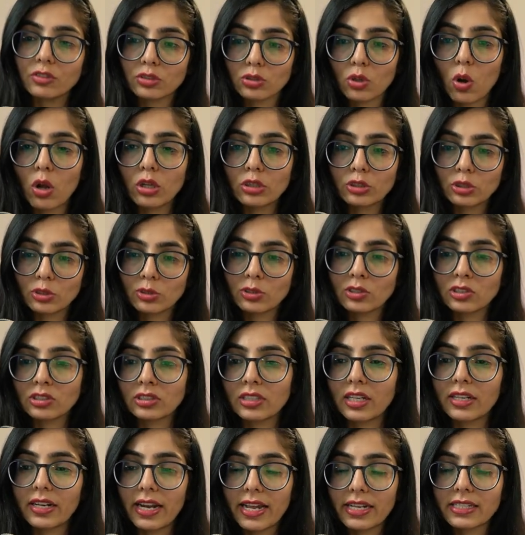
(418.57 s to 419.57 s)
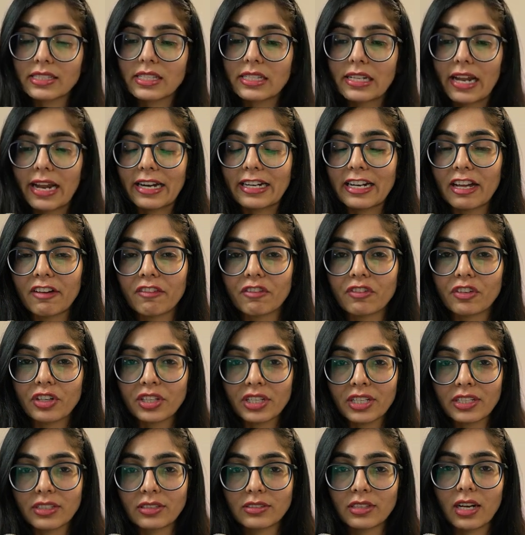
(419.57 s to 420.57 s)
although on the next slide I've
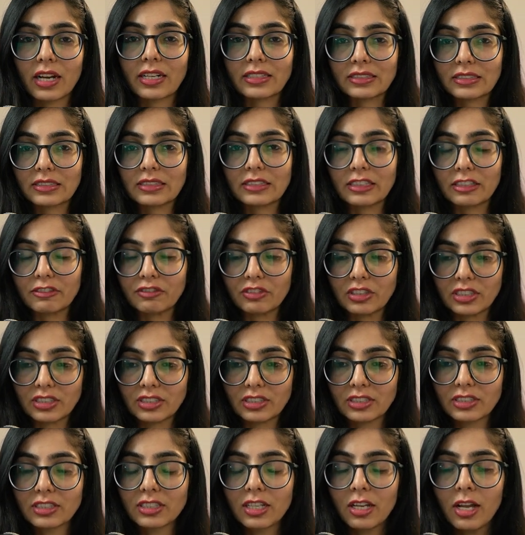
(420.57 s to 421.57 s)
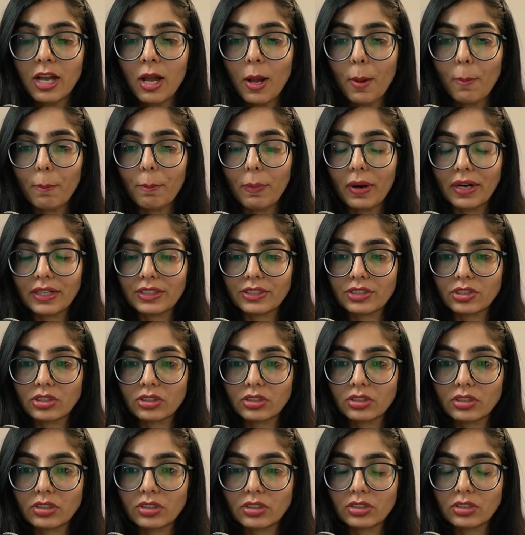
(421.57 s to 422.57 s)
written another differences, but
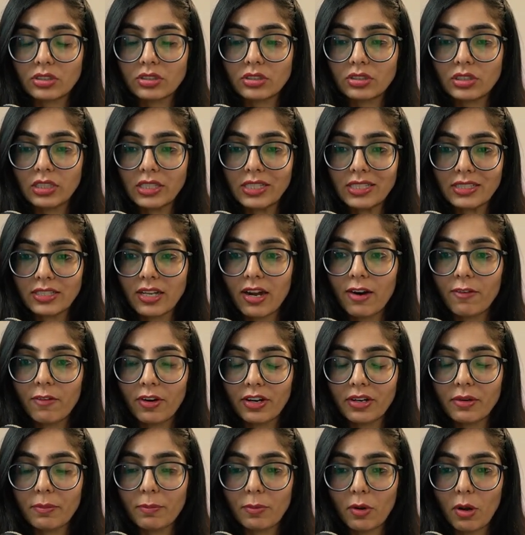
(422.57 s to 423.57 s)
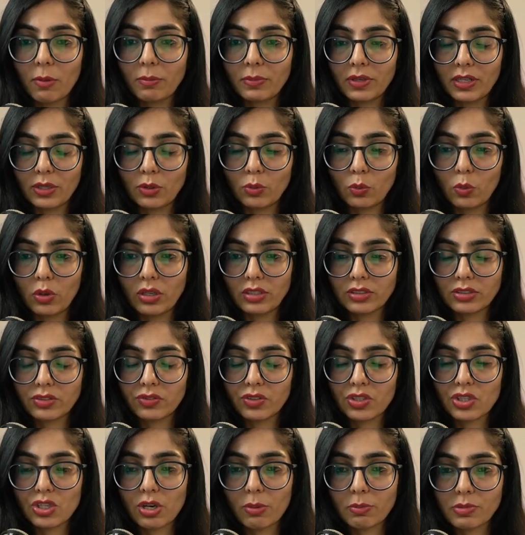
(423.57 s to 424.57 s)
these are very prominent ones
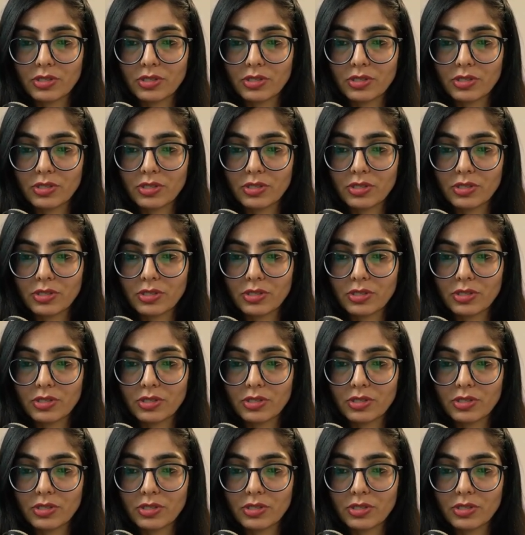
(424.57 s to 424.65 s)
which I'm